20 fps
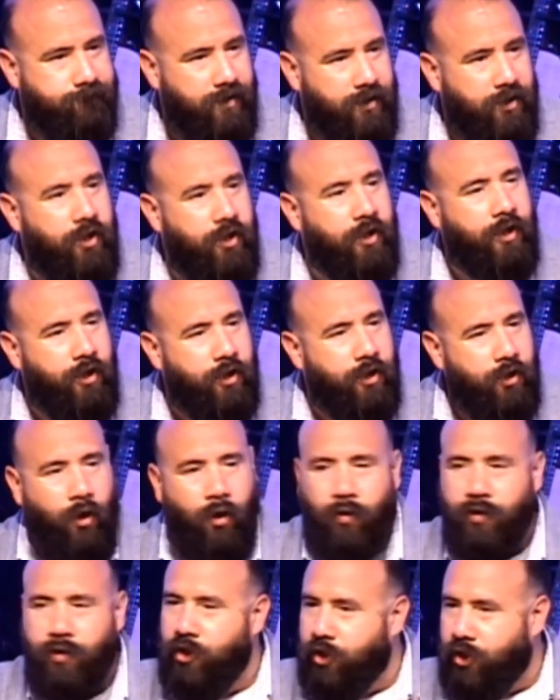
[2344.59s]
you're going to go
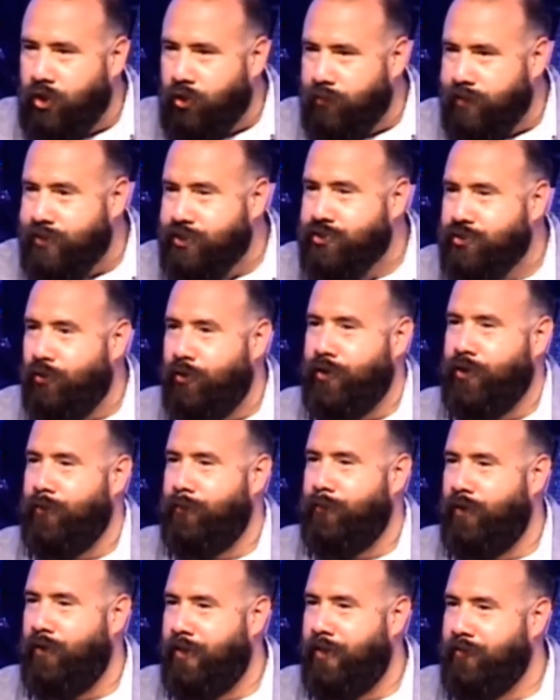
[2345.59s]
and you're going to restore your
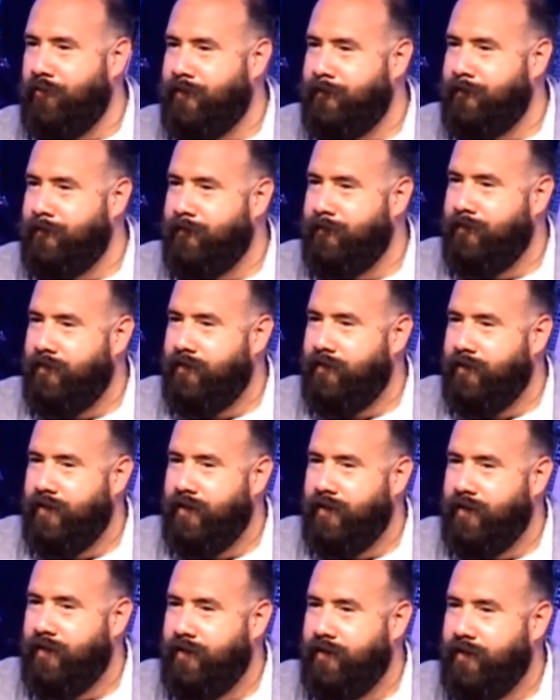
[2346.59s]
brethren.
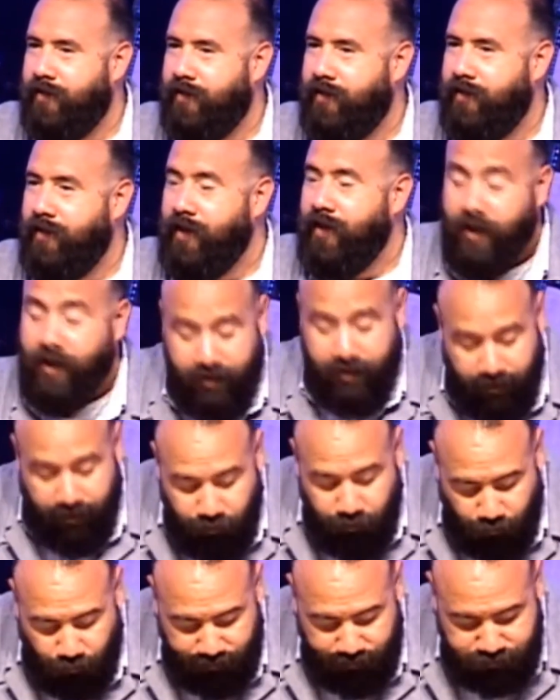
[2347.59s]
In other
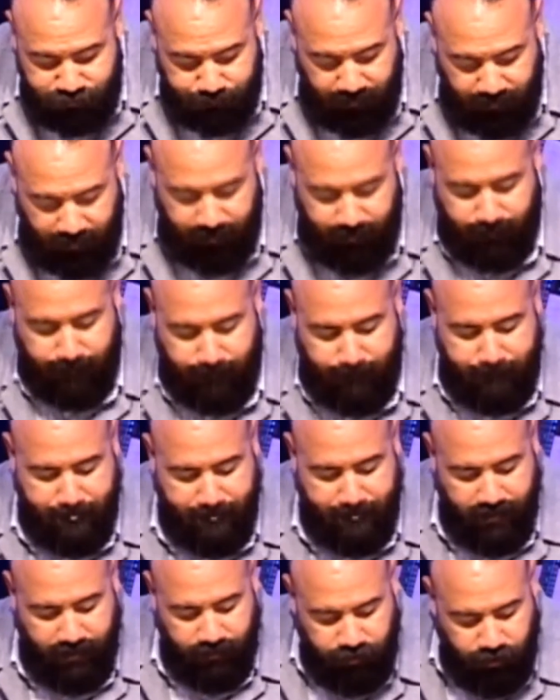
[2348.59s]
words, Peter,
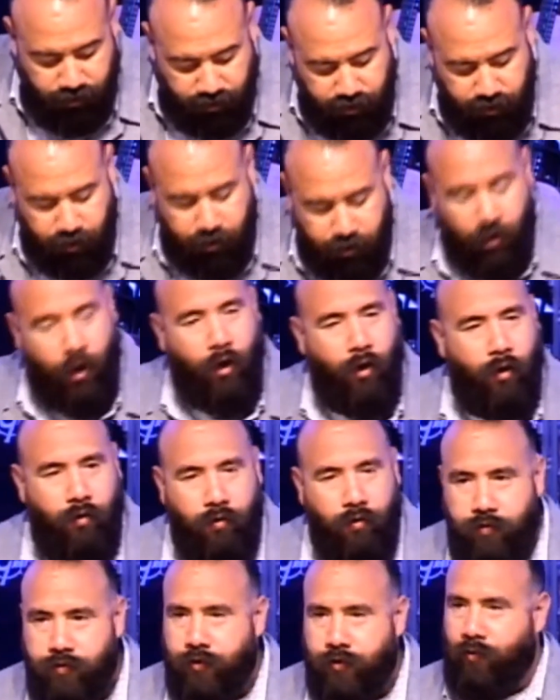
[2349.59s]
you're going to go
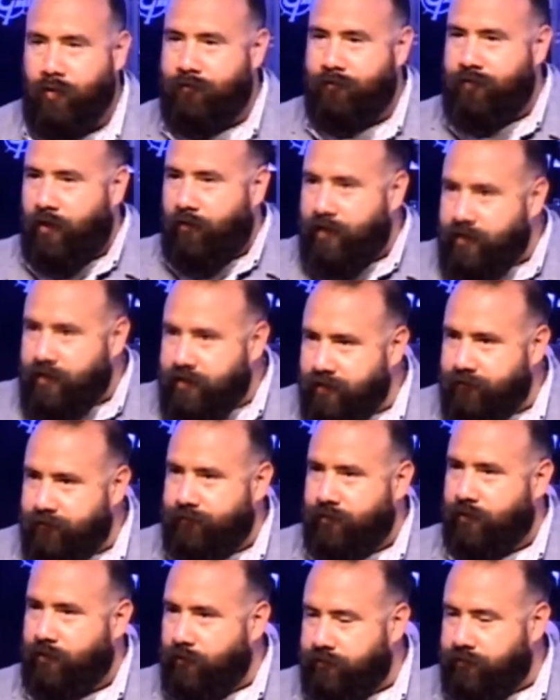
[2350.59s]
through a very
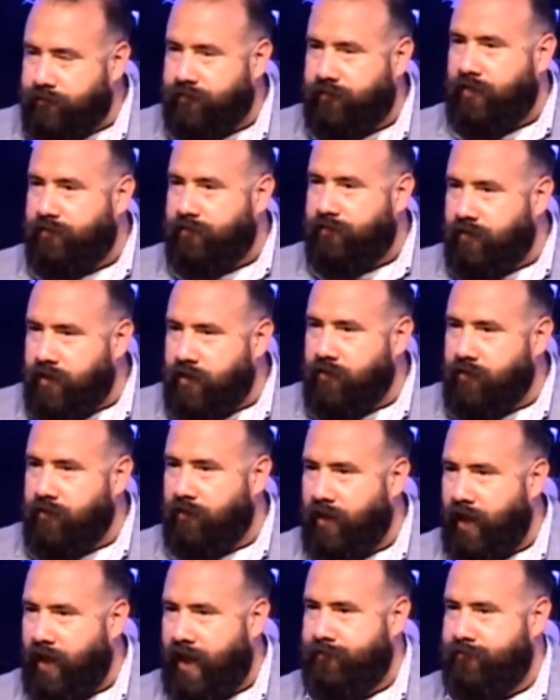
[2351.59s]
difficult season in your
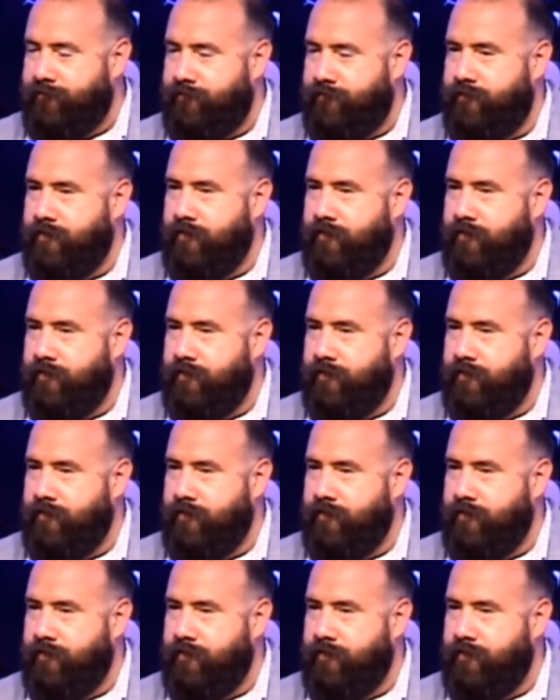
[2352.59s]
life.